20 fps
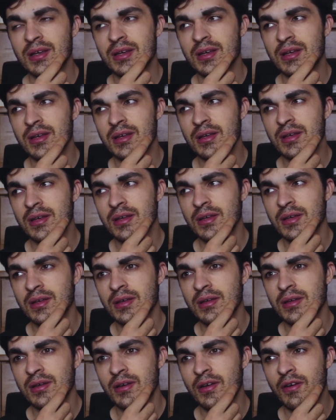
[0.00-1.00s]

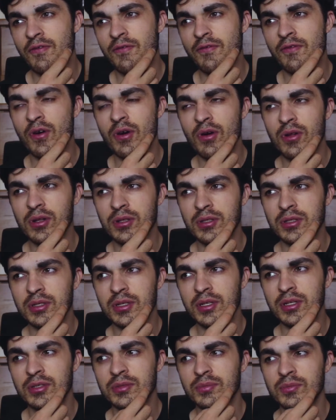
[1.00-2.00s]
a fault
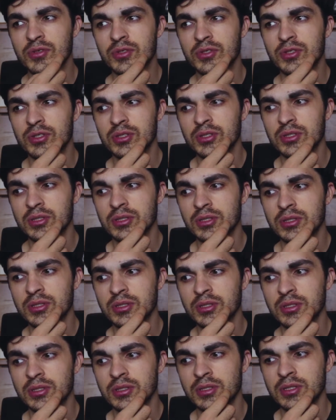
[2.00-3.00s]
as much,
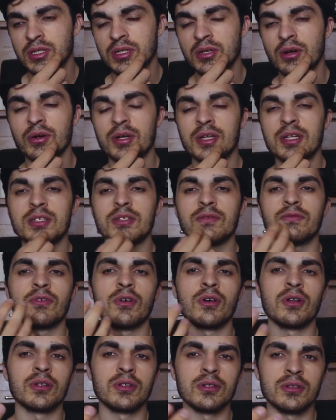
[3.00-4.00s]
it is a
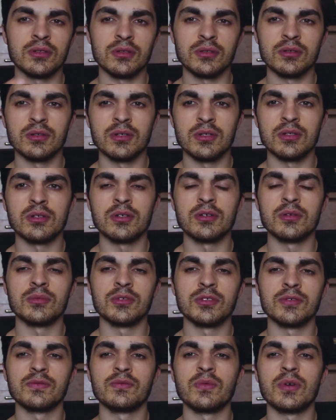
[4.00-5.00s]
fault in terms
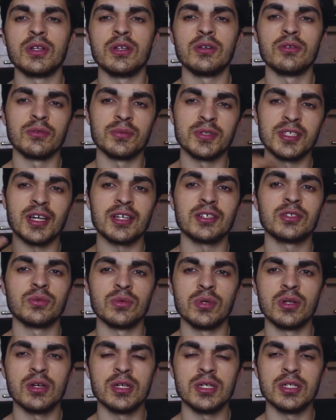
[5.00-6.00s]
of when you're obsessed
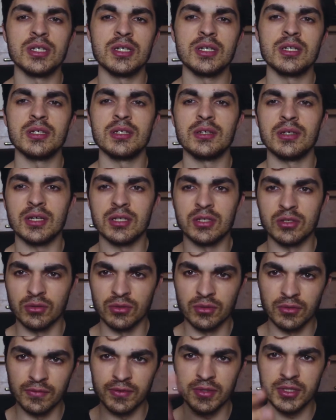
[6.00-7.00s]
with an idea, you get
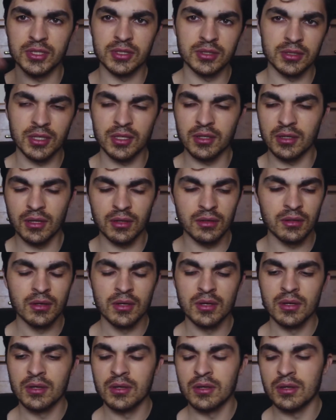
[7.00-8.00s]
tunnel vision, and then
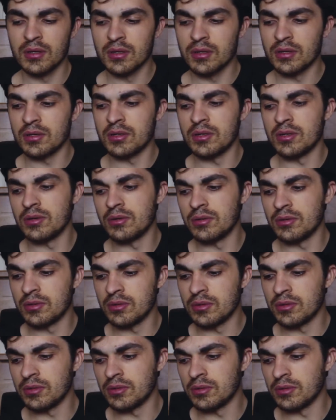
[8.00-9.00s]

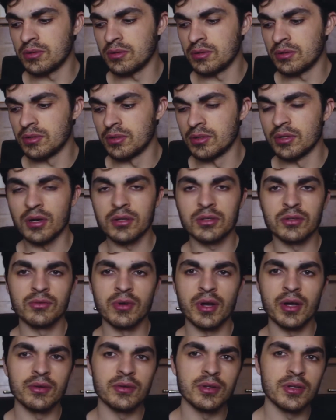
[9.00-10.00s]
you're not
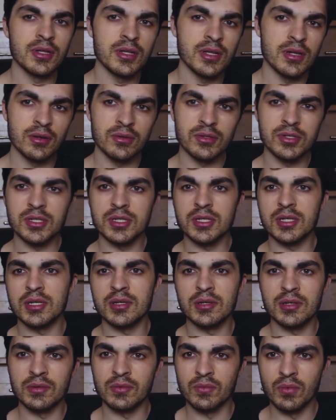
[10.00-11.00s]
grounded and you don't
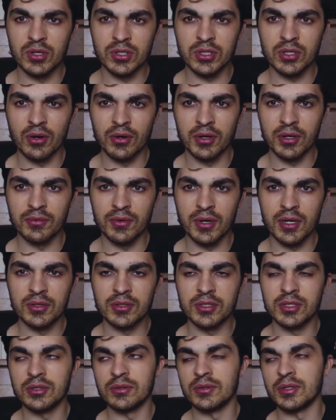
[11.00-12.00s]
see what's going
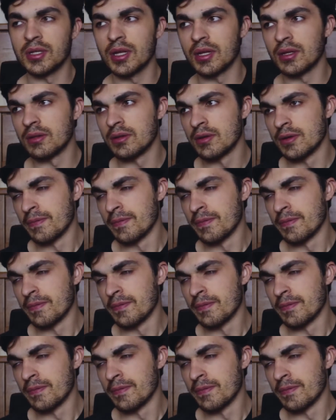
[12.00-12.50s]
around you, and then